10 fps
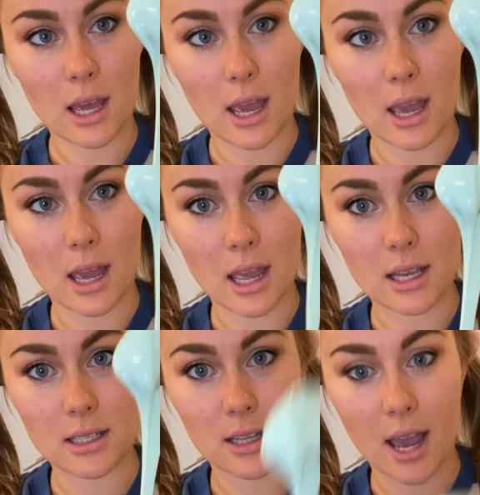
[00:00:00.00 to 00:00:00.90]

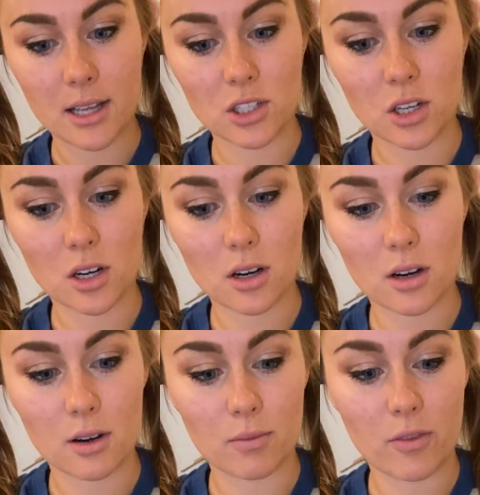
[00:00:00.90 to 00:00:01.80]
and ask
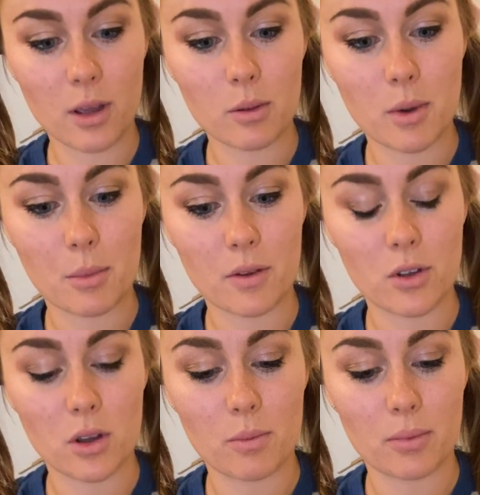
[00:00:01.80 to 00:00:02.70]
your family member if
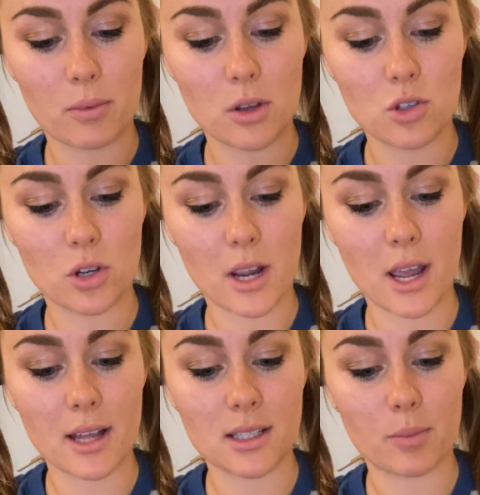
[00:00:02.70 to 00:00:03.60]
you can use your
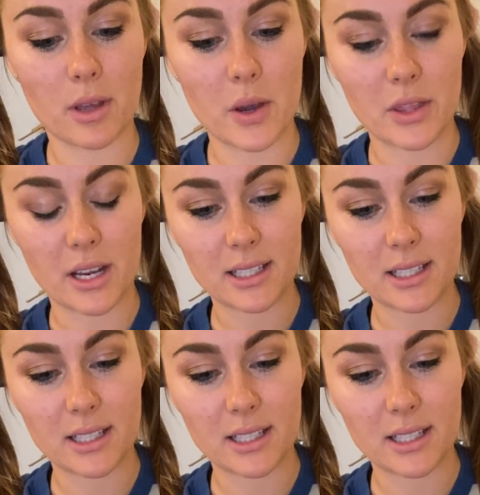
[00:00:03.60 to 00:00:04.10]
hands to play with it.